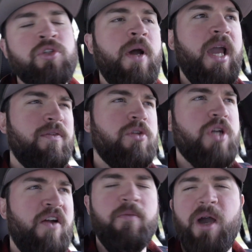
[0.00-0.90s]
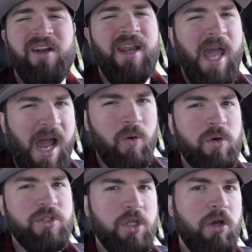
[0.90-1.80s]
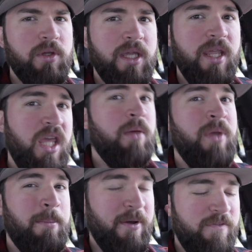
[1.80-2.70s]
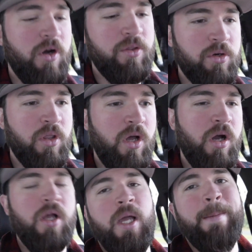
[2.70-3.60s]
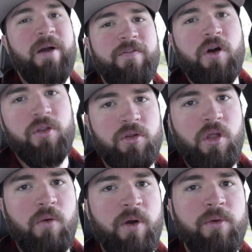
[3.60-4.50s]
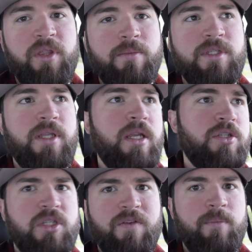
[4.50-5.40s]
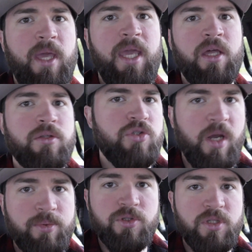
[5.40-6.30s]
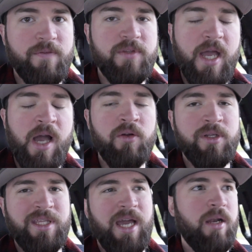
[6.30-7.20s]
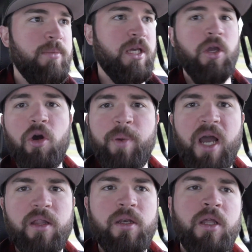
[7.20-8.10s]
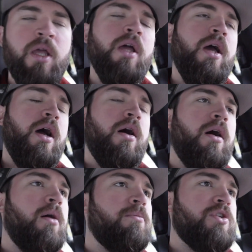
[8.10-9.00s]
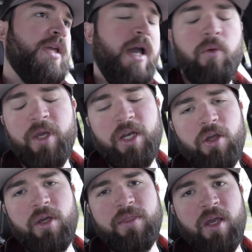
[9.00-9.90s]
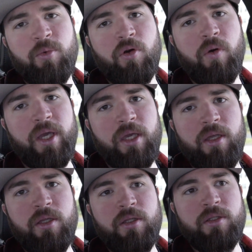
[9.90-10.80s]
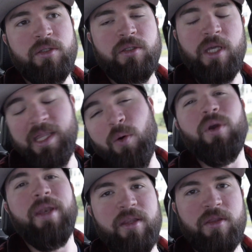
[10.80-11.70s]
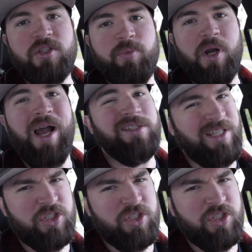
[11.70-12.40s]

So I have to drive about an hour to go get him and my father-in-law. My father-in-law went with him today to just give him a hand, strapping stuff down, and kind of be a co-pilot. Um, so yeah, we got to go get them real quick and then we'll get into the surprise.